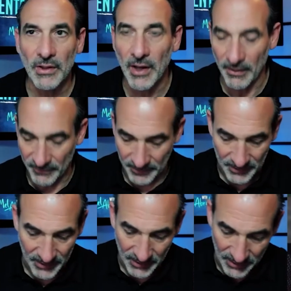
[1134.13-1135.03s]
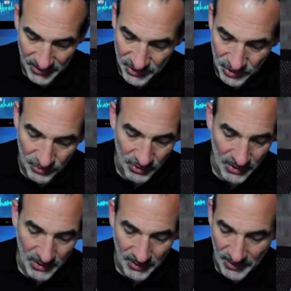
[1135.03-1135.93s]
than ever, is to
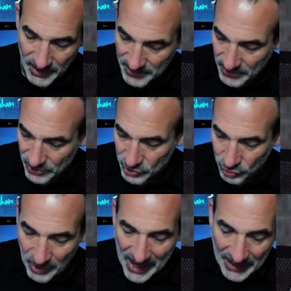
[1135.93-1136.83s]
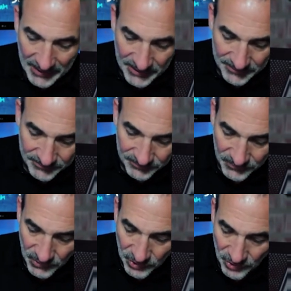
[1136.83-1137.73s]
then track
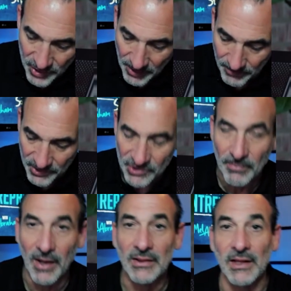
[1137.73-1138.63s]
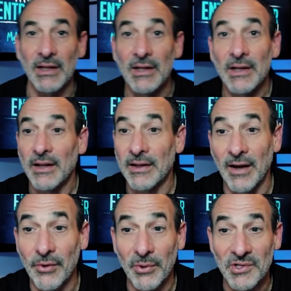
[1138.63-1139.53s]
your numbers monthly. In
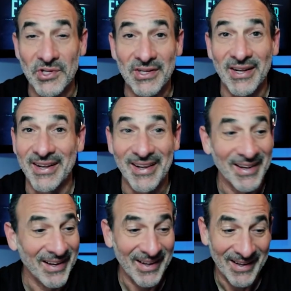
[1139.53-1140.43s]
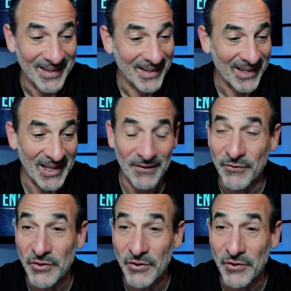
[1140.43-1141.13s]
other words, if